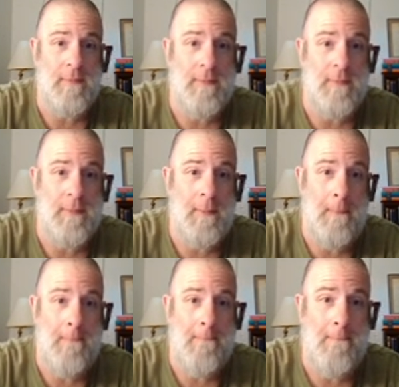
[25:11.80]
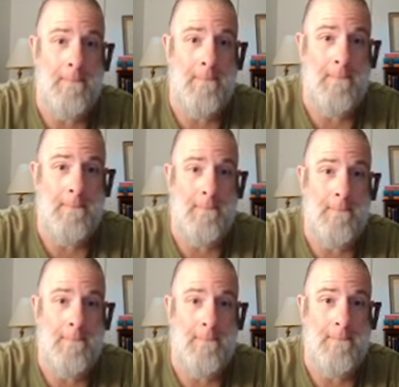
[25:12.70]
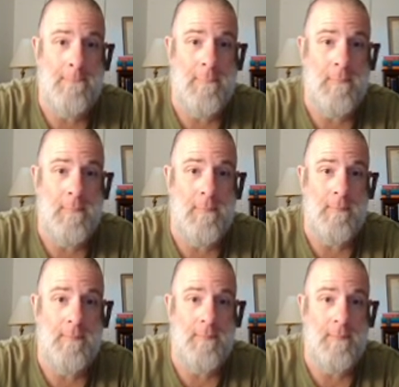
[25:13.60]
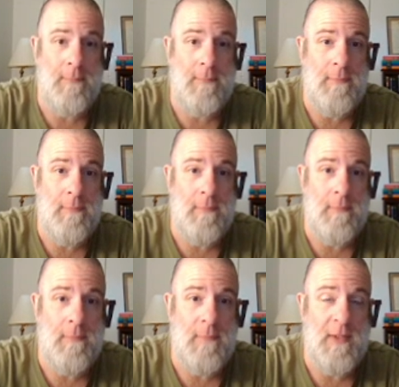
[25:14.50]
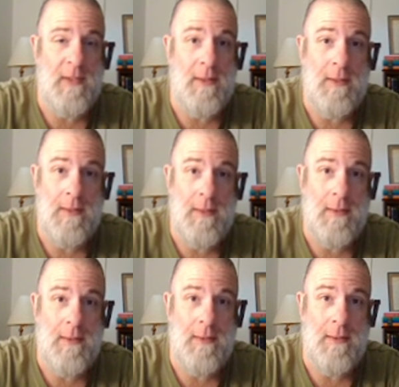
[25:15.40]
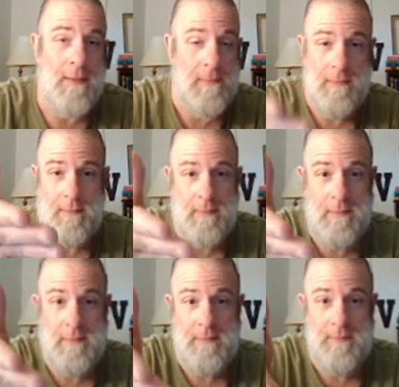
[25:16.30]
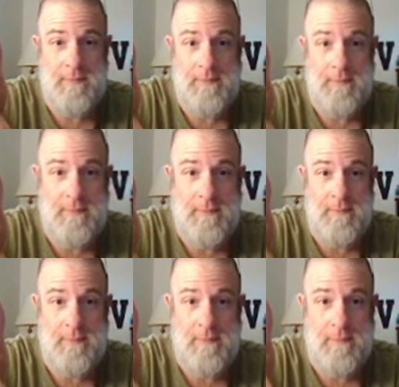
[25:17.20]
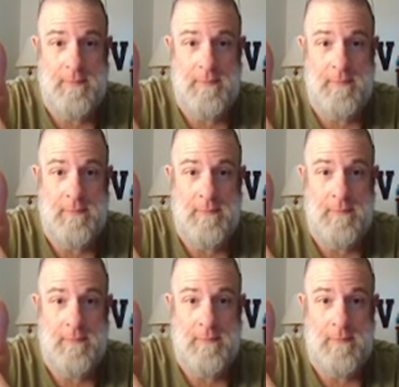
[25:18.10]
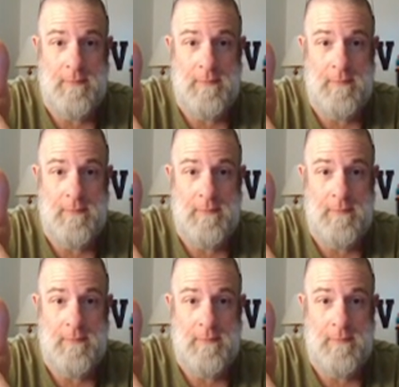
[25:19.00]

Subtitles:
No words are spoken by the person on screen.